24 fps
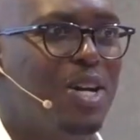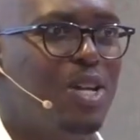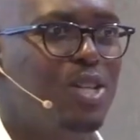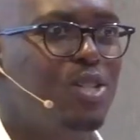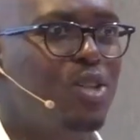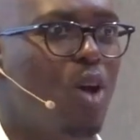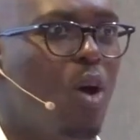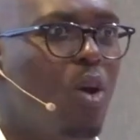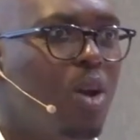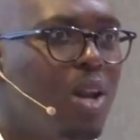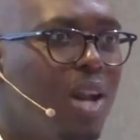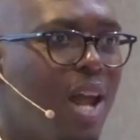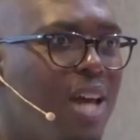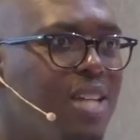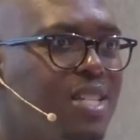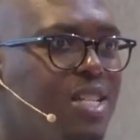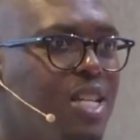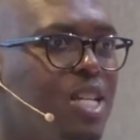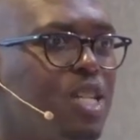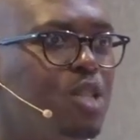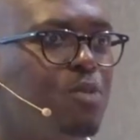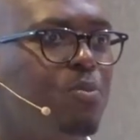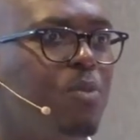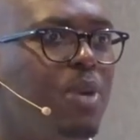Don't
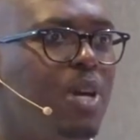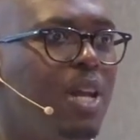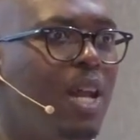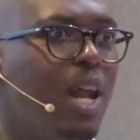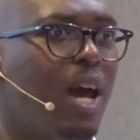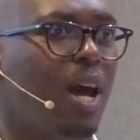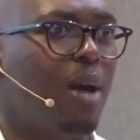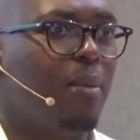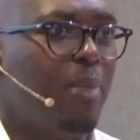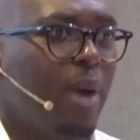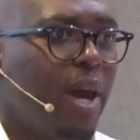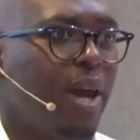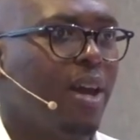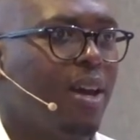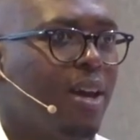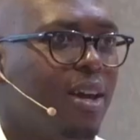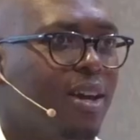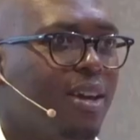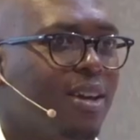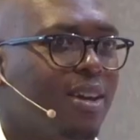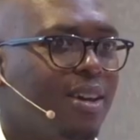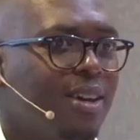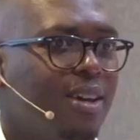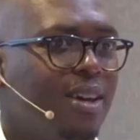license me like a bank.
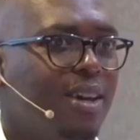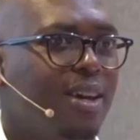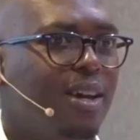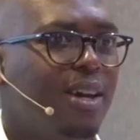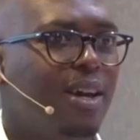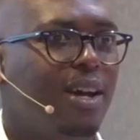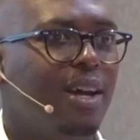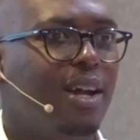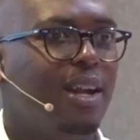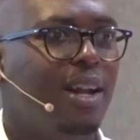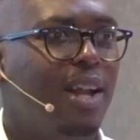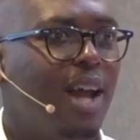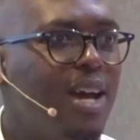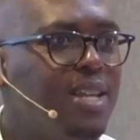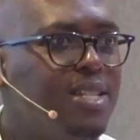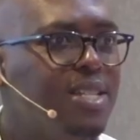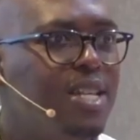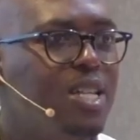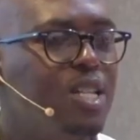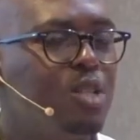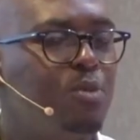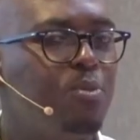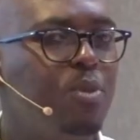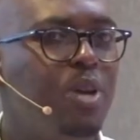
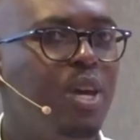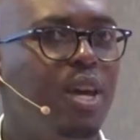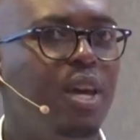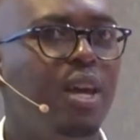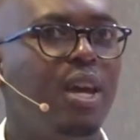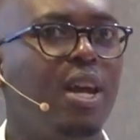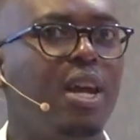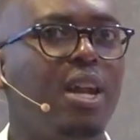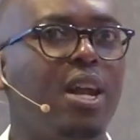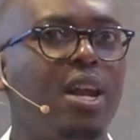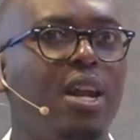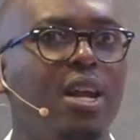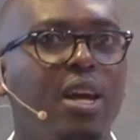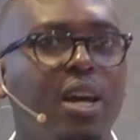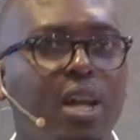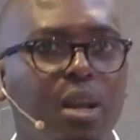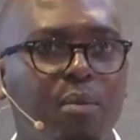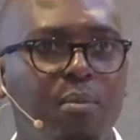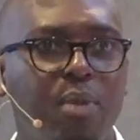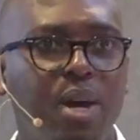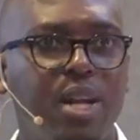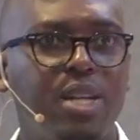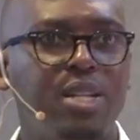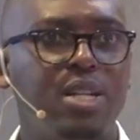License me in an
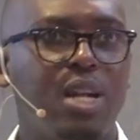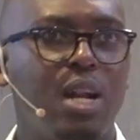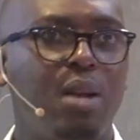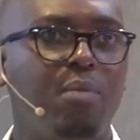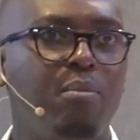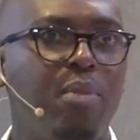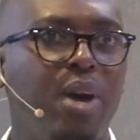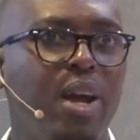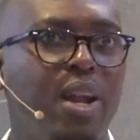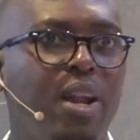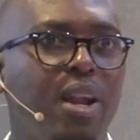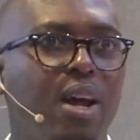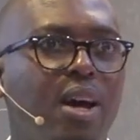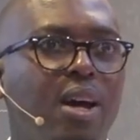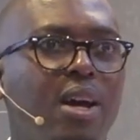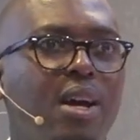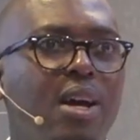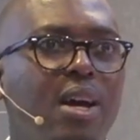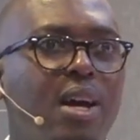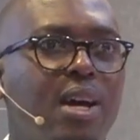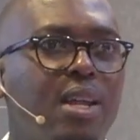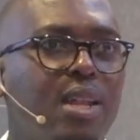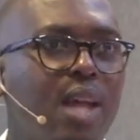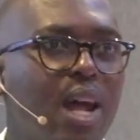incremental manner
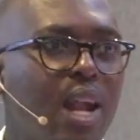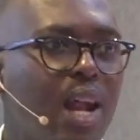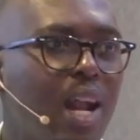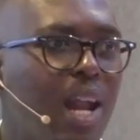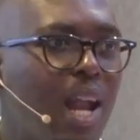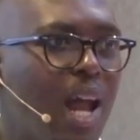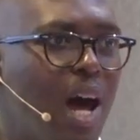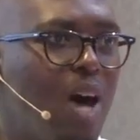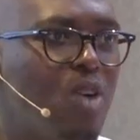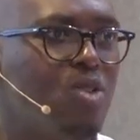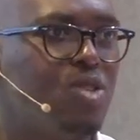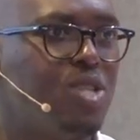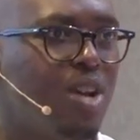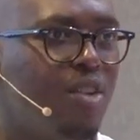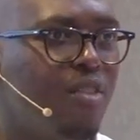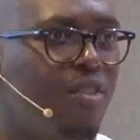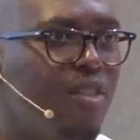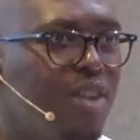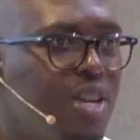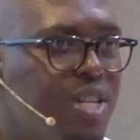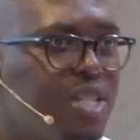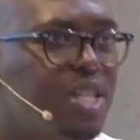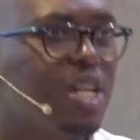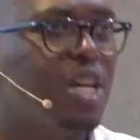that allows that
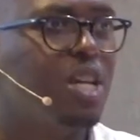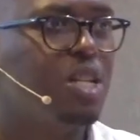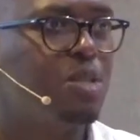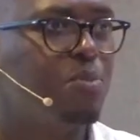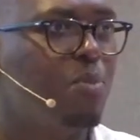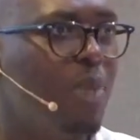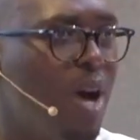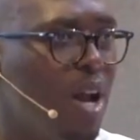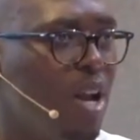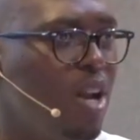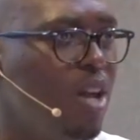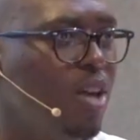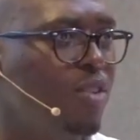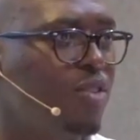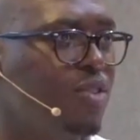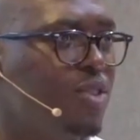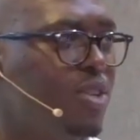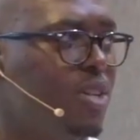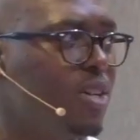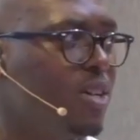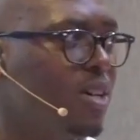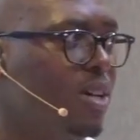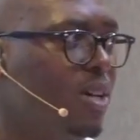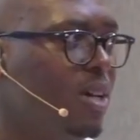risk is
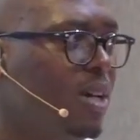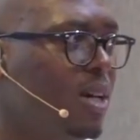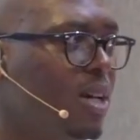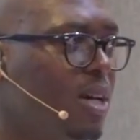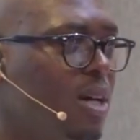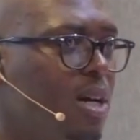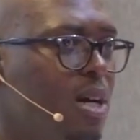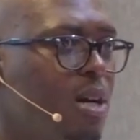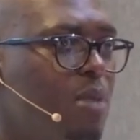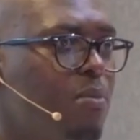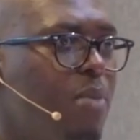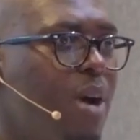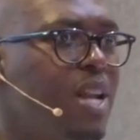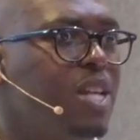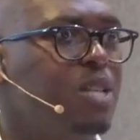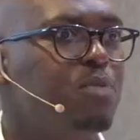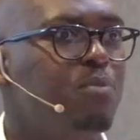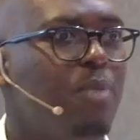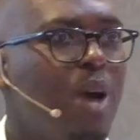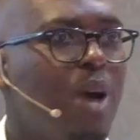managed, but it's